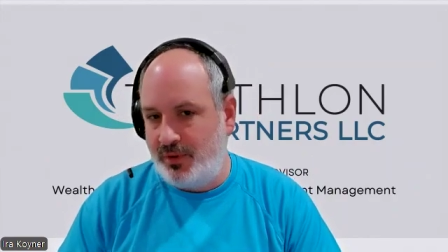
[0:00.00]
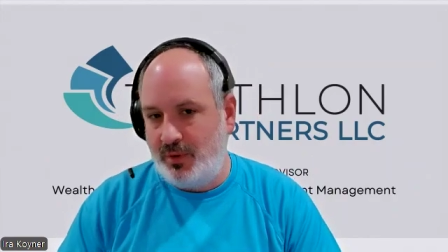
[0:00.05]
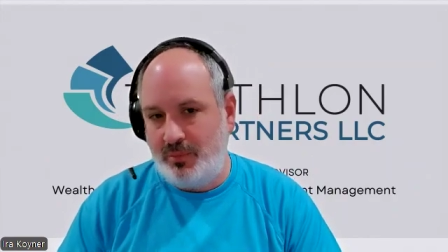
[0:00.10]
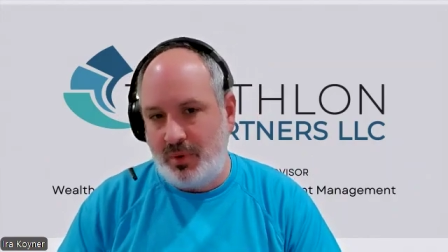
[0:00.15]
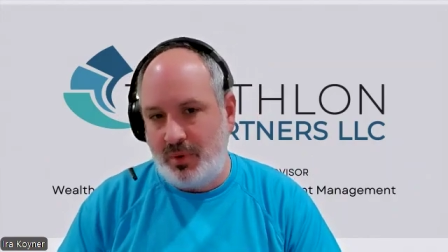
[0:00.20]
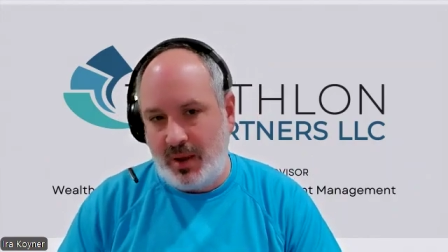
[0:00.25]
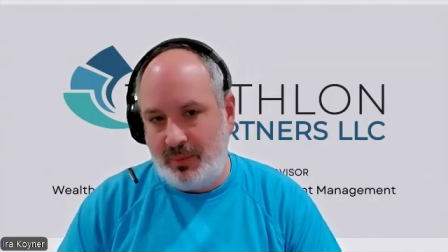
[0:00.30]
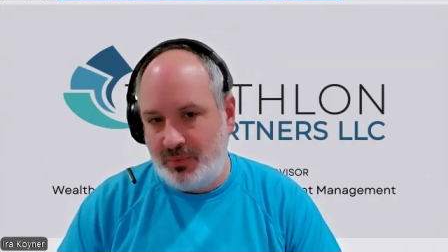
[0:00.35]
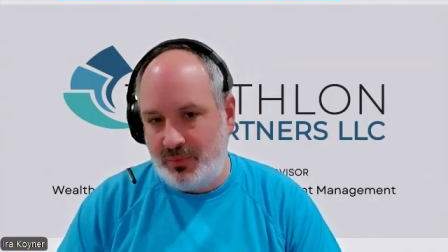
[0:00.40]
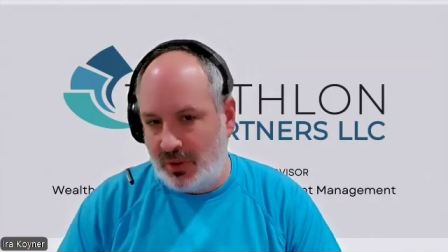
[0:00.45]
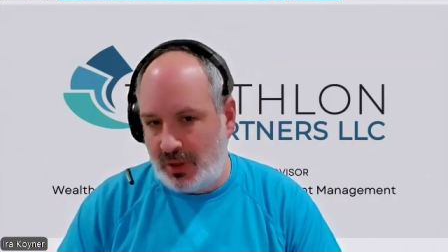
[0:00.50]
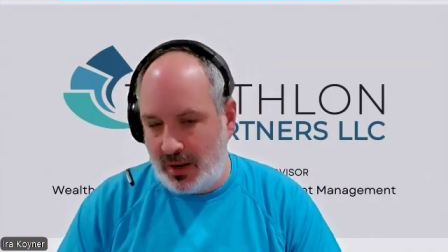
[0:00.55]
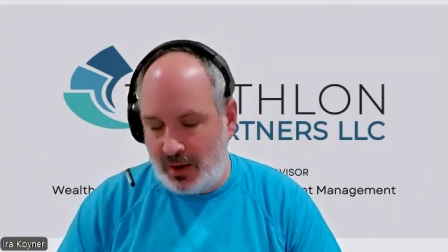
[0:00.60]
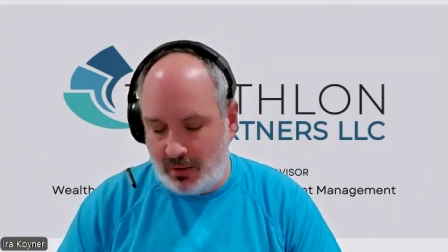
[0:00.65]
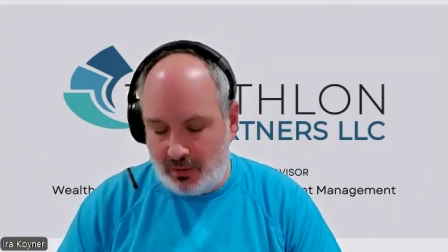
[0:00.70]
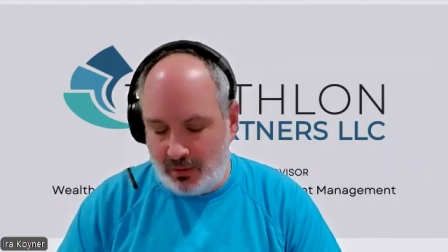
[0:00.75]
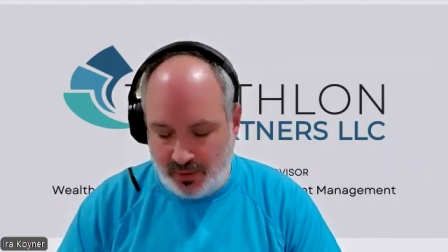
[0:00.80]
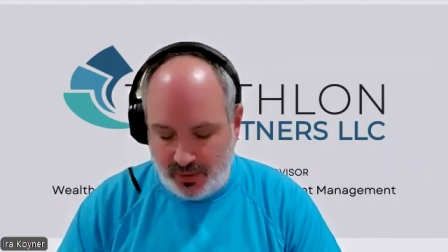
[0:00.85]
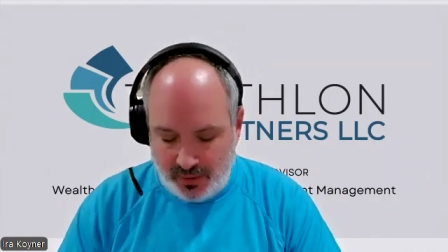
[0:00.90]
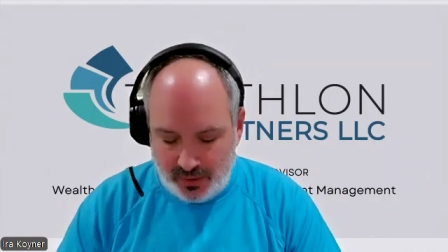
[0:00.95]
their
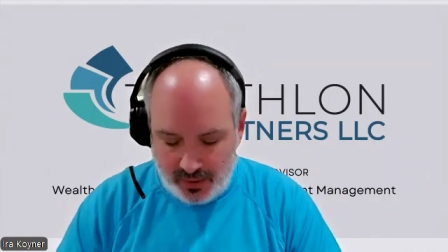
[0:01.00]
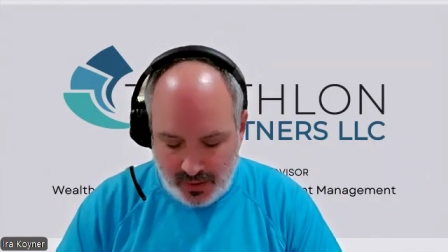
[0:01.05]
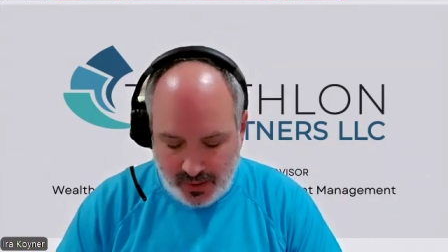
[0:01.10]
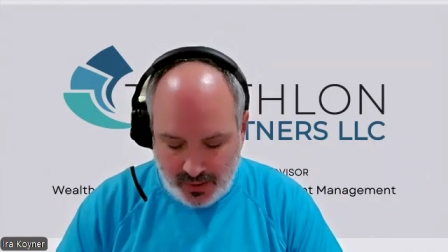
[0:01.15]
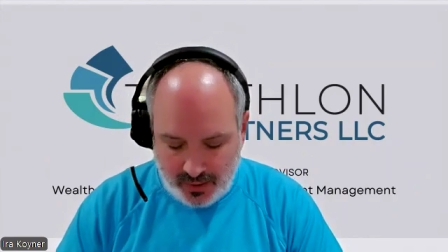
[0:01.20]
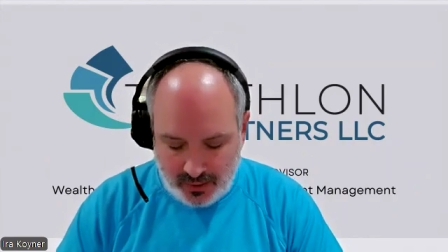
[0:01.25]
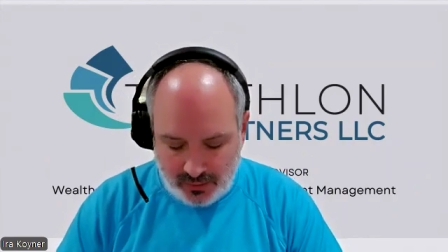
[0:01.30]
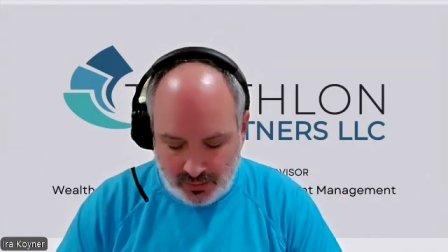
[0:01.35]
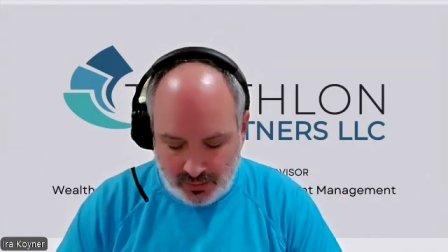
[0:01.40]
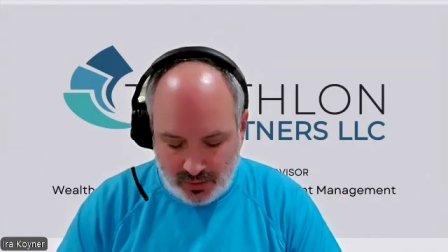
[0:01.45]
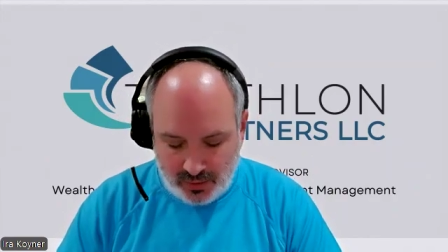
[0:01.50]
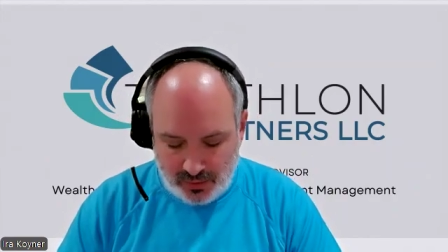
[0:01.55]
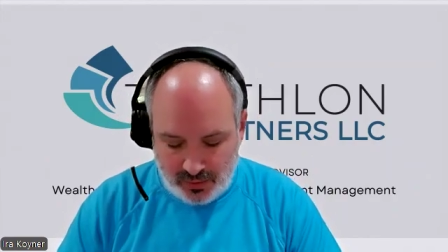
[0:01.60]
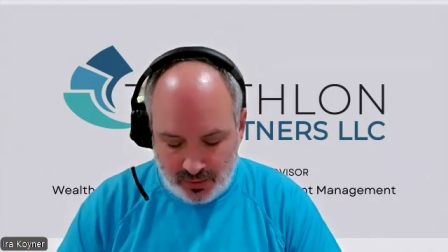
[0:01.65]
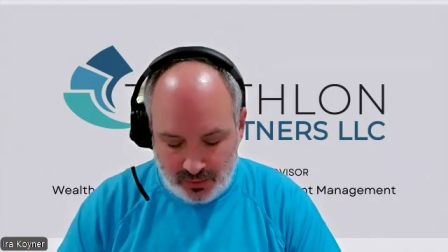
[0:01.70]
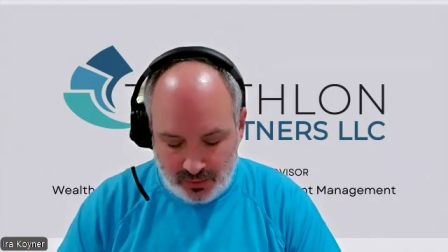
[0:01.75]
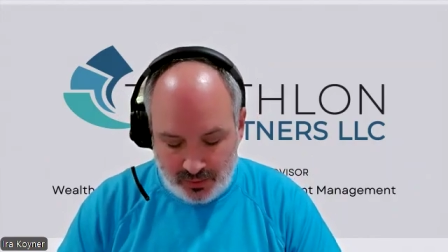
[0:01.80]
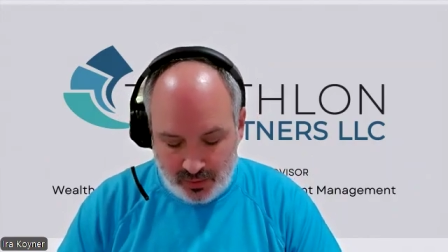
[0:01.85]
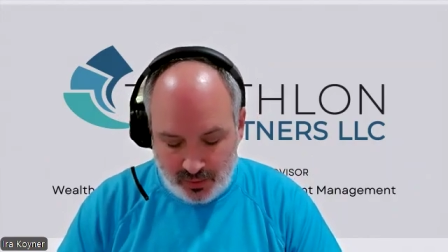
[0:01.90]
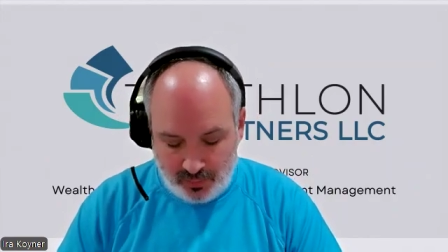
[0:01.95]
popularity and
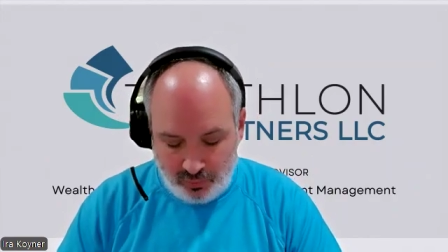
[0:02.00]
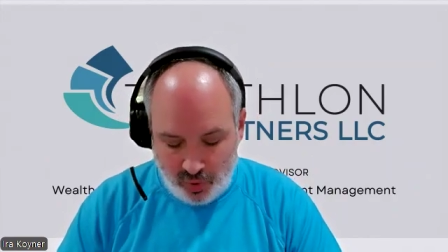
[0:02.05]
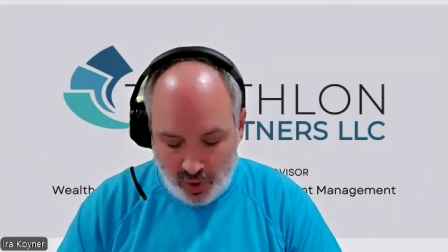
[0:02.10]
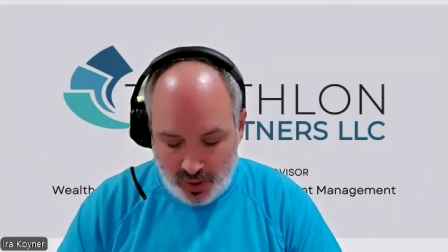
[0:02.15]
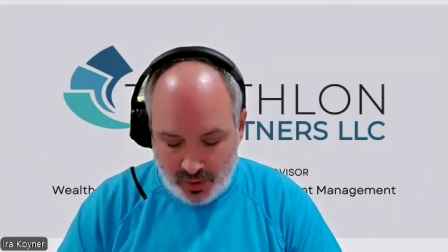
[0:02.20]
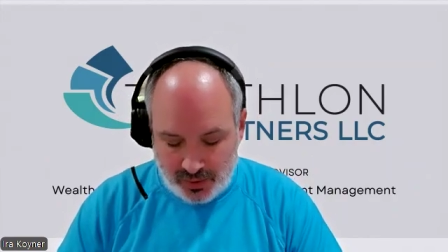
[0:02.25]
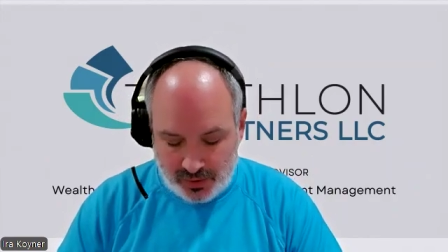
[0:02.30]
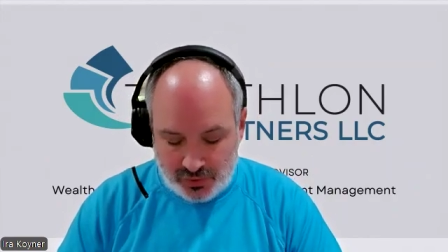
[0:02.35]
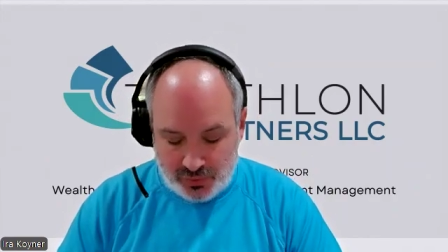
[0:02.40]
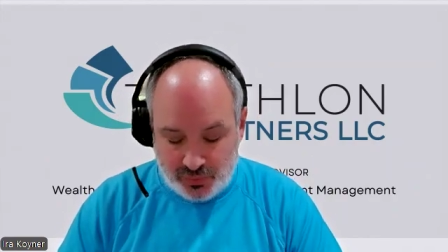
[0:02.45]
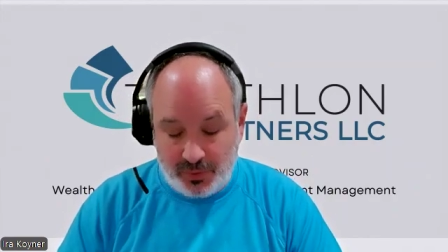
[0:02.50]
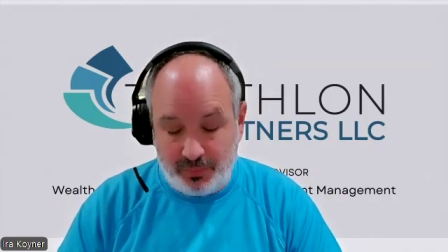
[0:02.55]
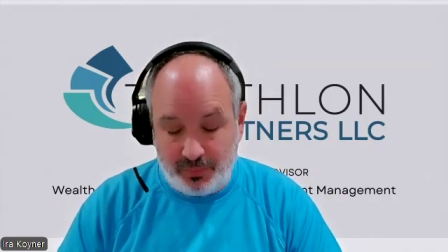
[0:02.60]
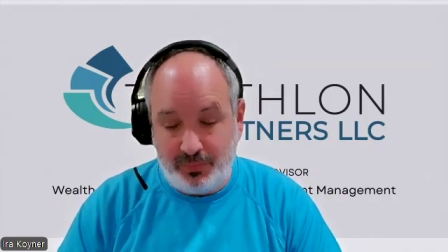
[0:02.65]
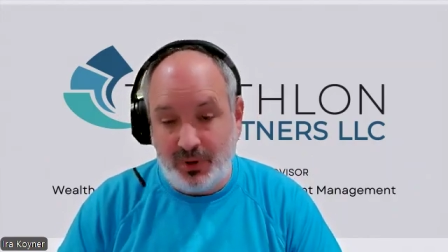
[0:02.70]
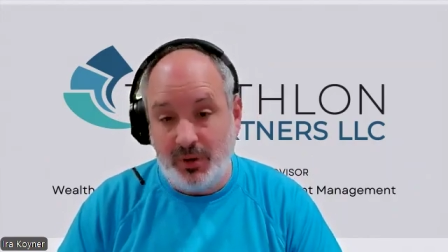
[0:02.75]
their product suite.